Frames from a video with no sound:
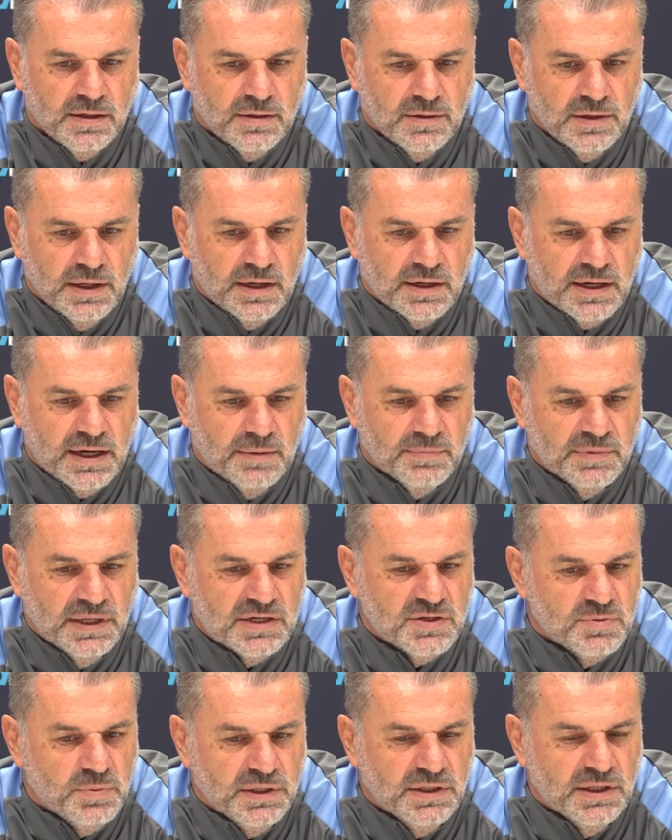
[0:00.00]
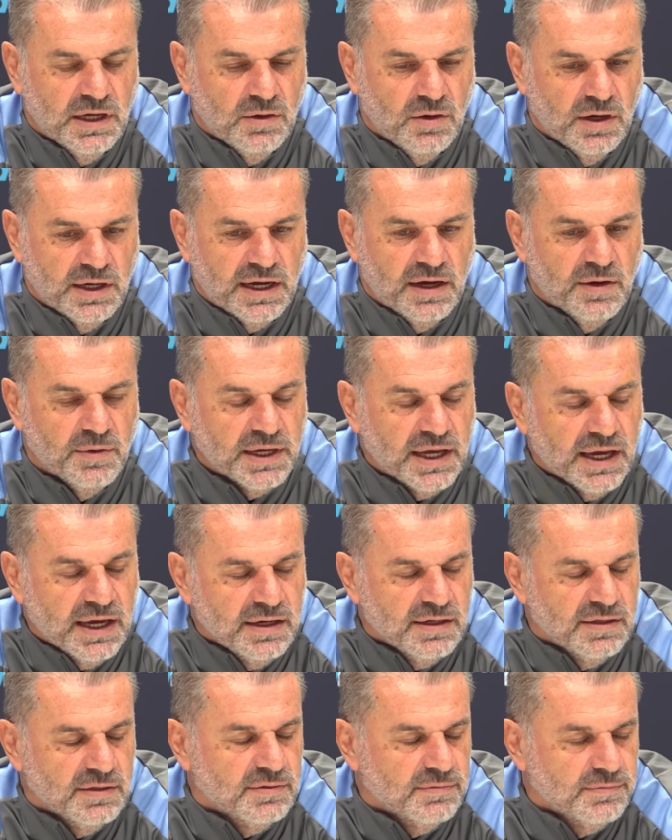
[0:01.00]
you know, come next window I go
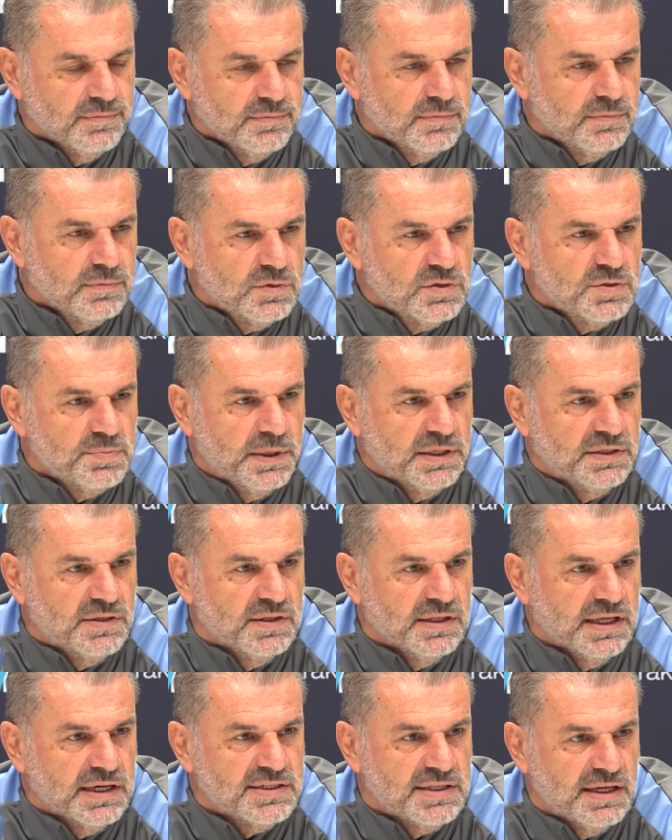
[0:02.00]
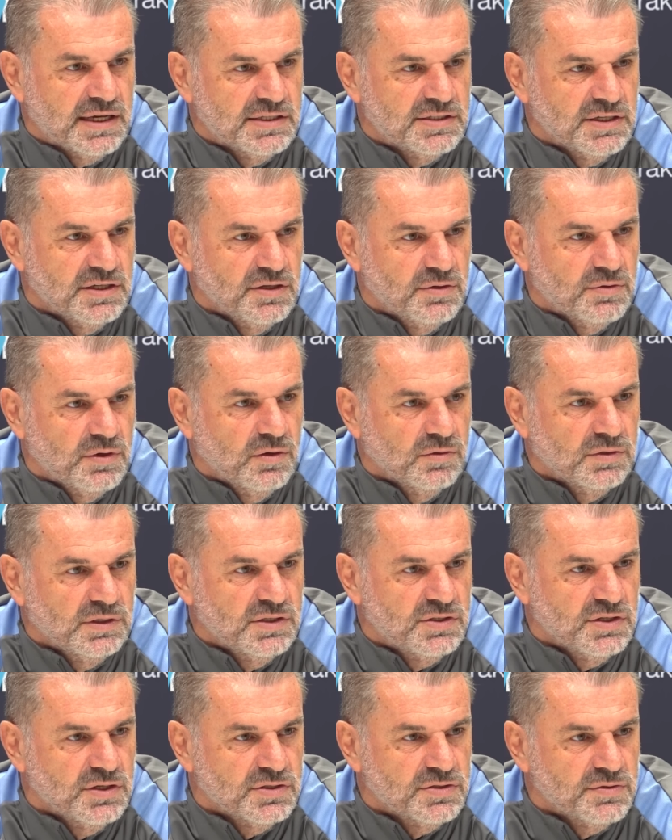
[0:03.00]
again and speak to the next 18-year-old, and he
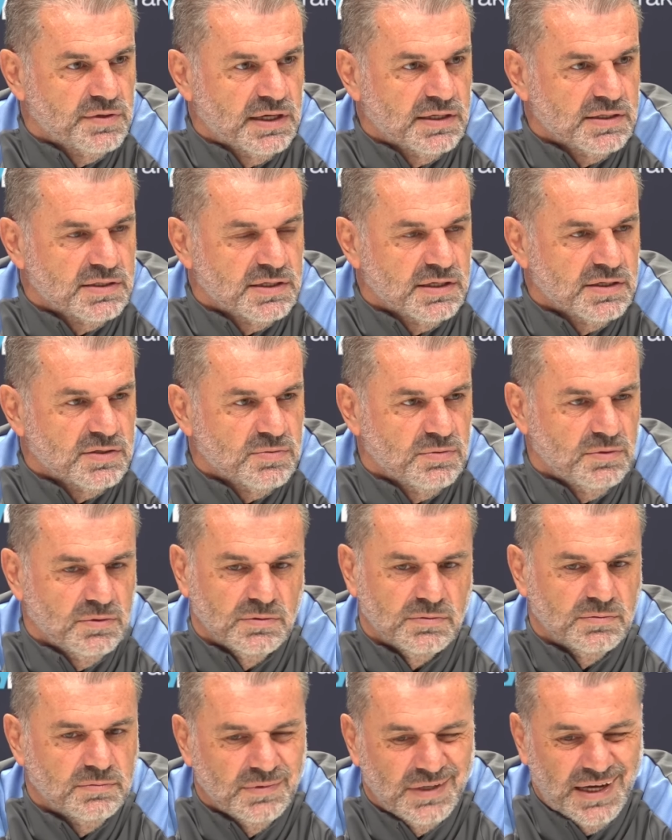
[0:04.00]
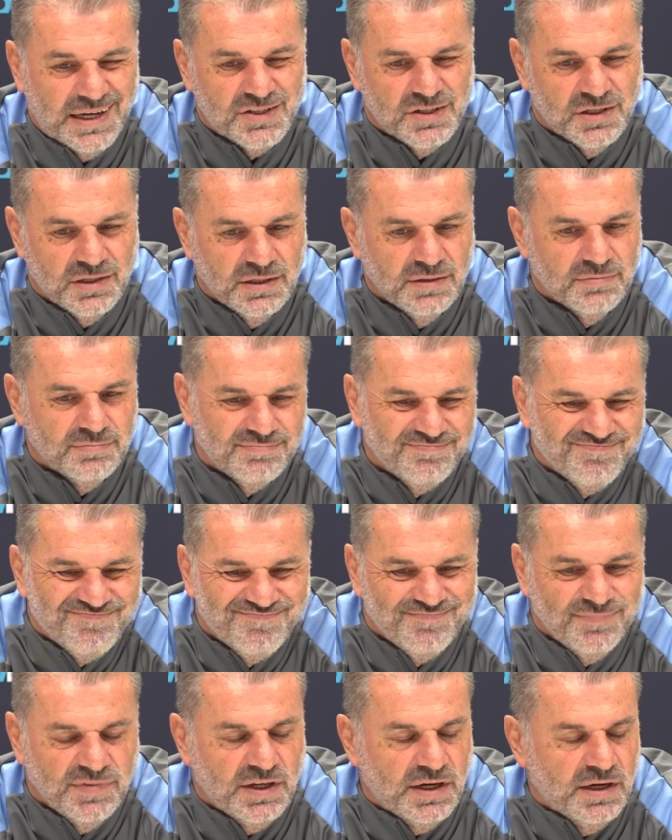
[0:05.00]
turns around and says, well, actually,
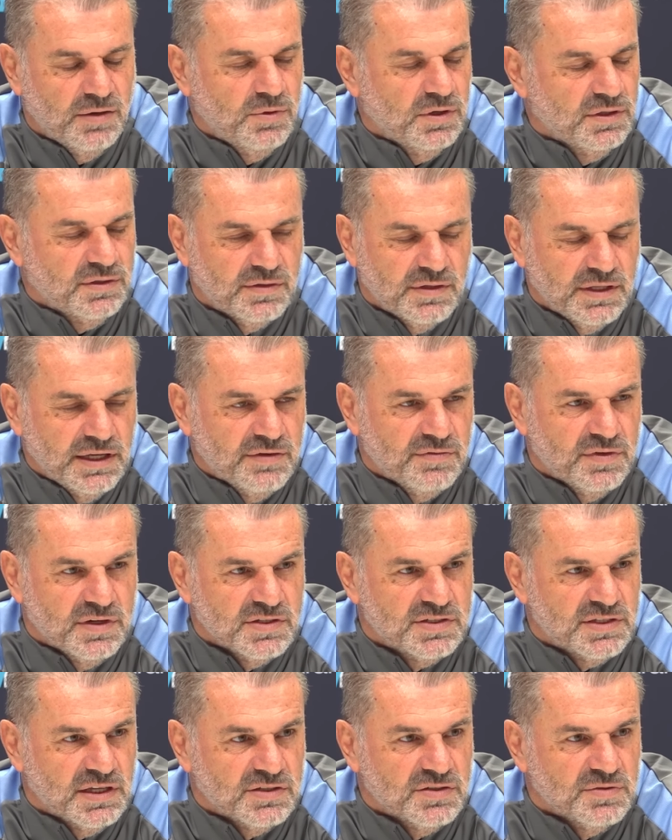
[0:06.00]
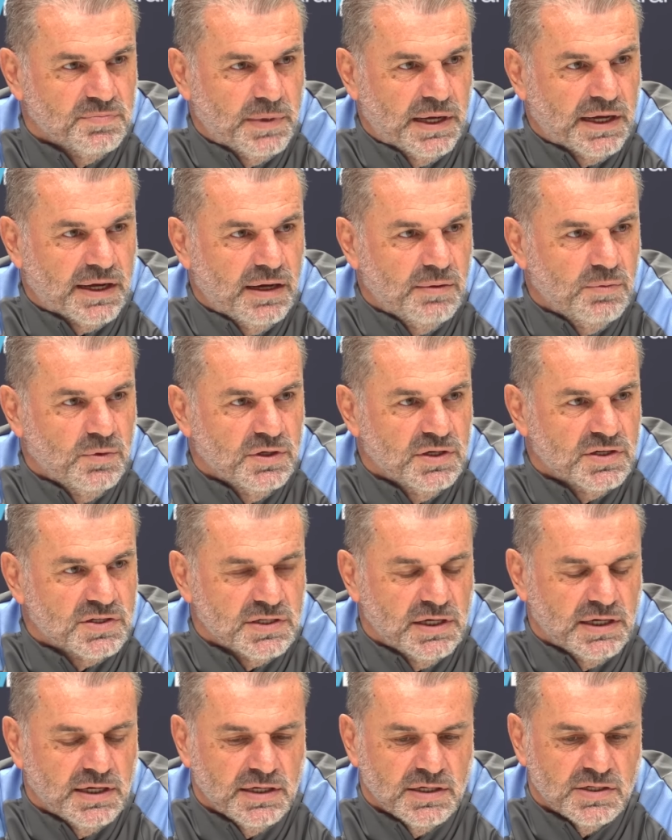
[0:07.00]
you know what, the evidence doesn't back up what you're
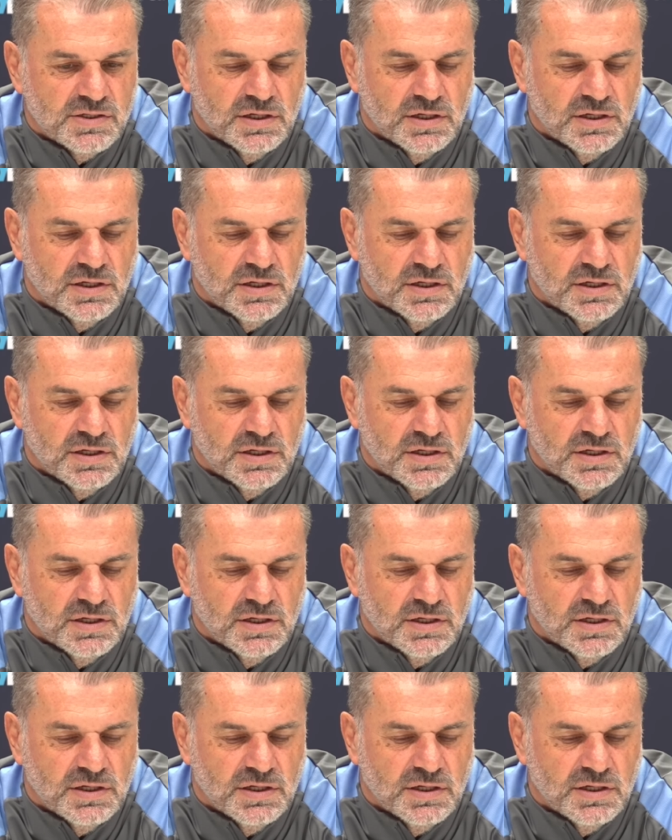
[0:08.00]
saying.